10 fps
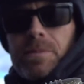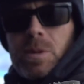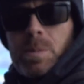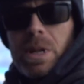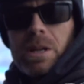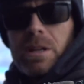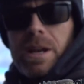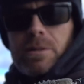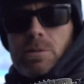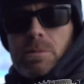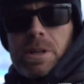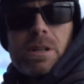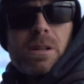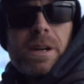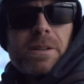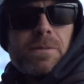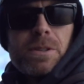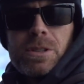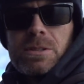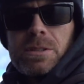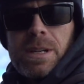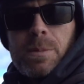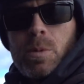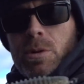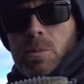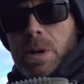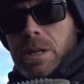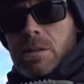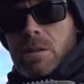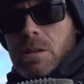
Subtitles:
Depending on how you rig it, I could fish it as a topwater wake.